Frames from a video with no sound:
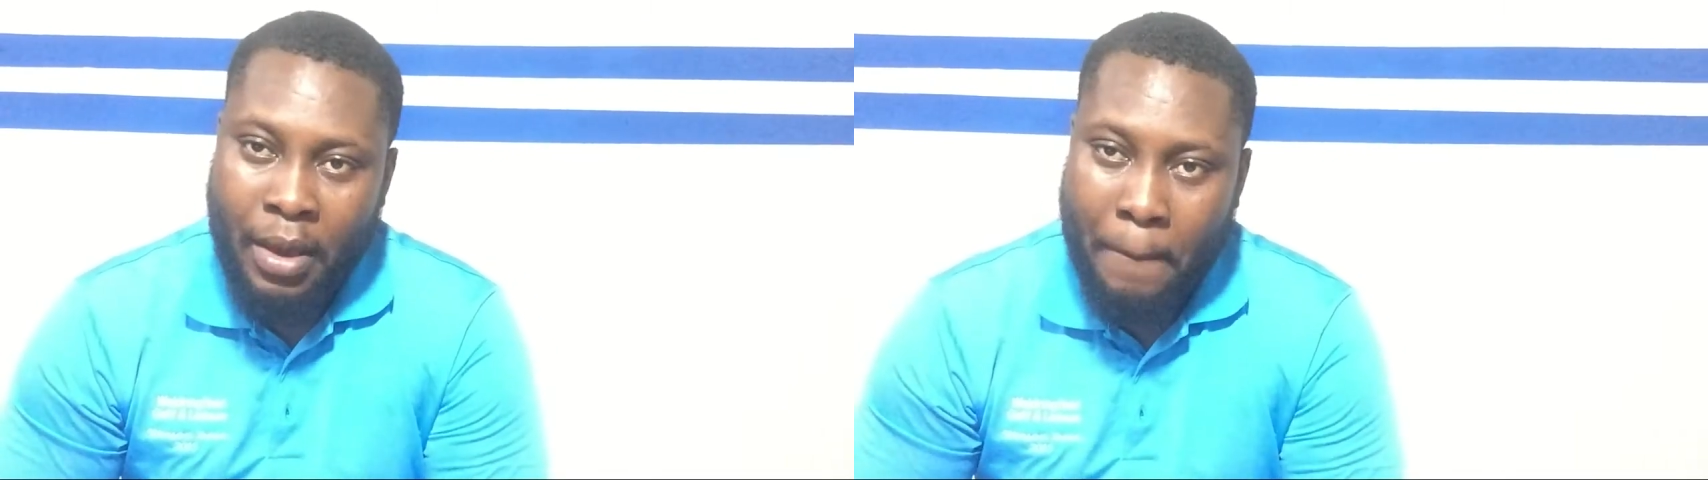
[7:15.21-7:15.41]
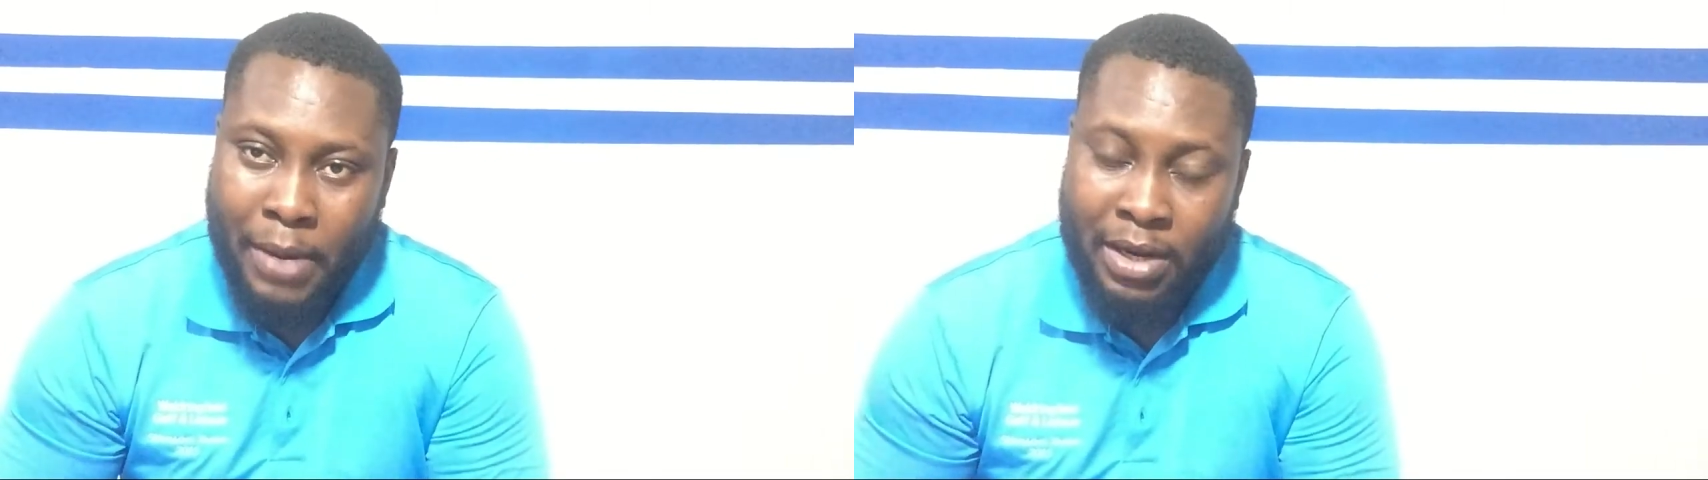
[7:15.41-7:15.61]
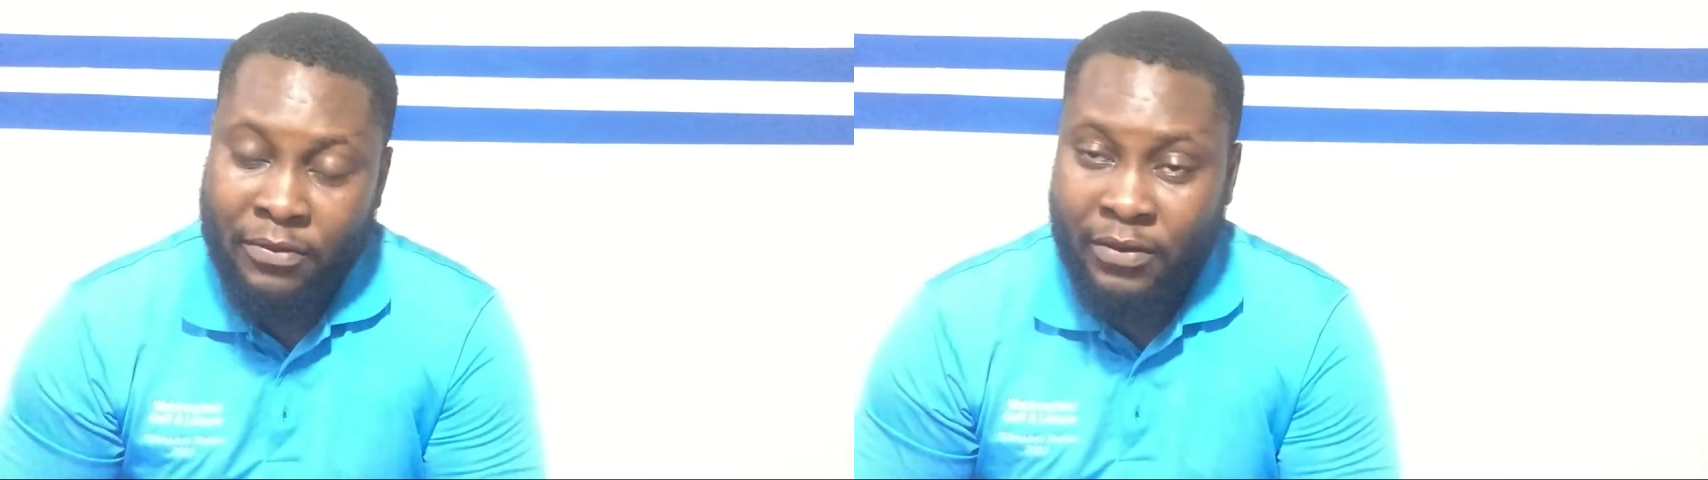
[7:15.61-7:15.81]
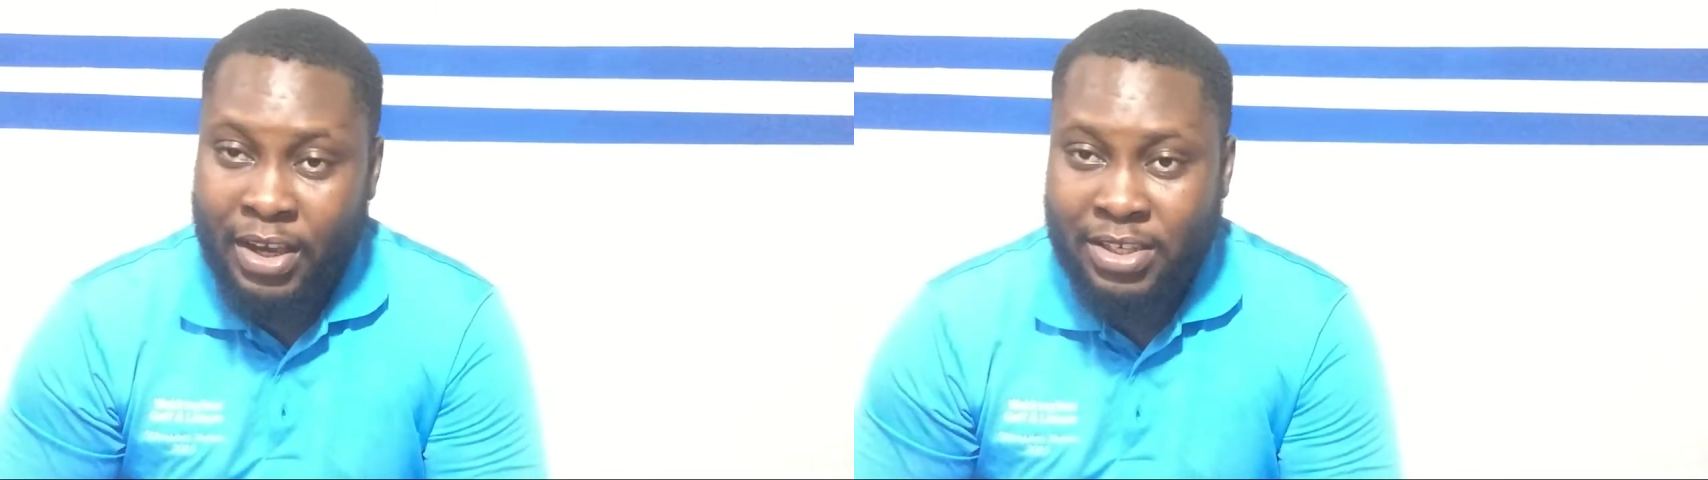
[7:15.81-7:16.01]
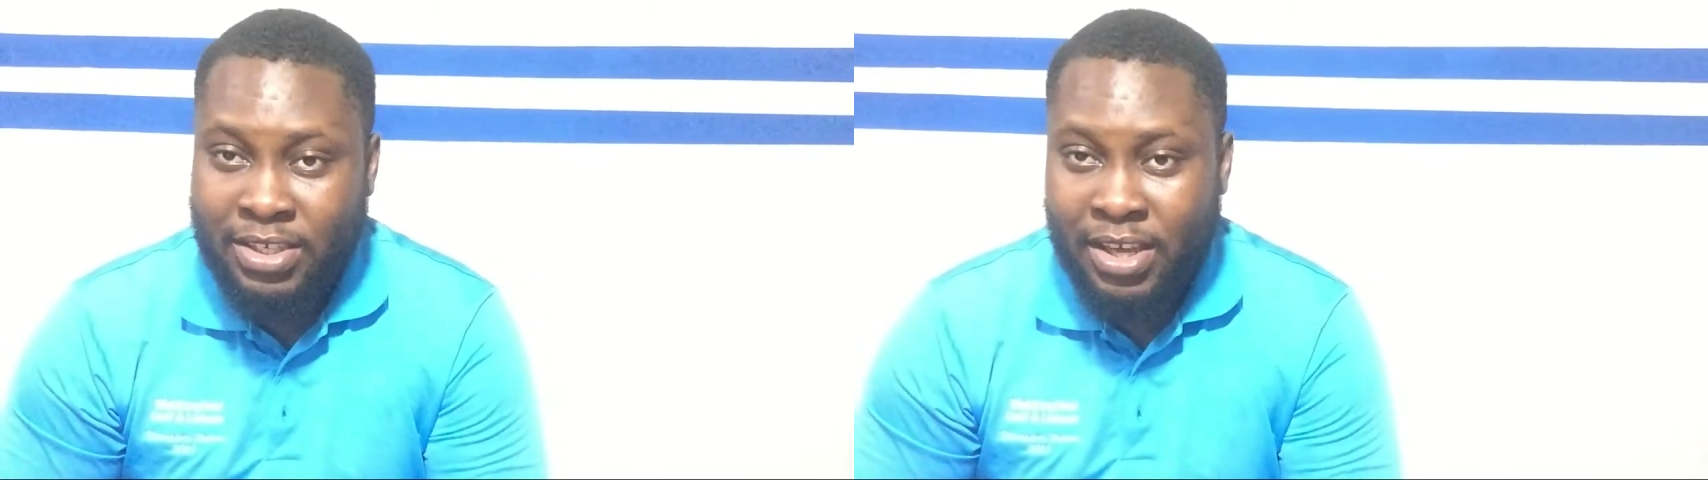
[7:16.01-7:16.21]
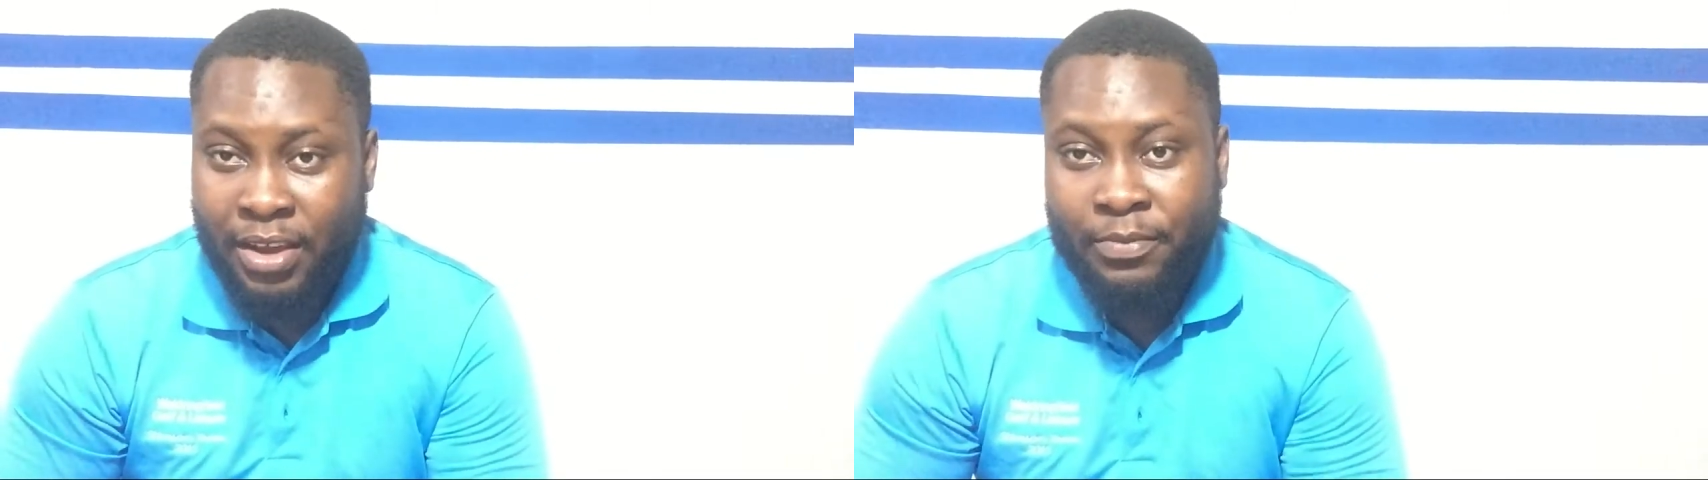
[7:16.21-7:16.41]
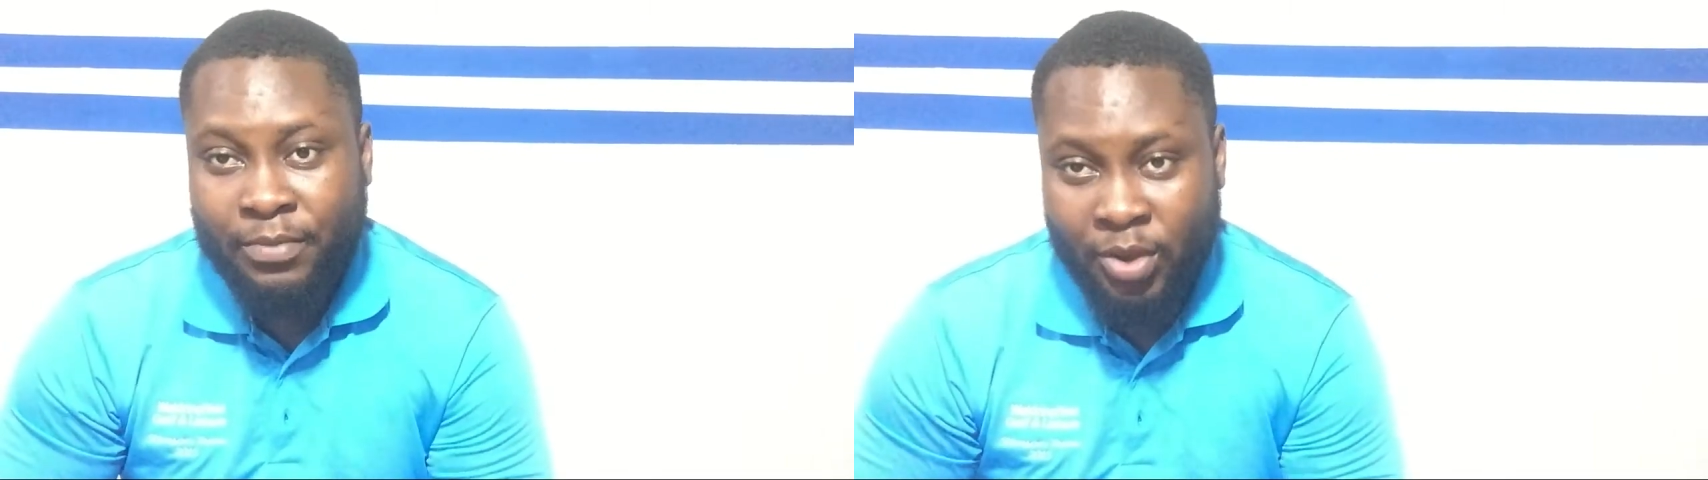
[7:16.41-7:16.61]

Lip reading: by the first year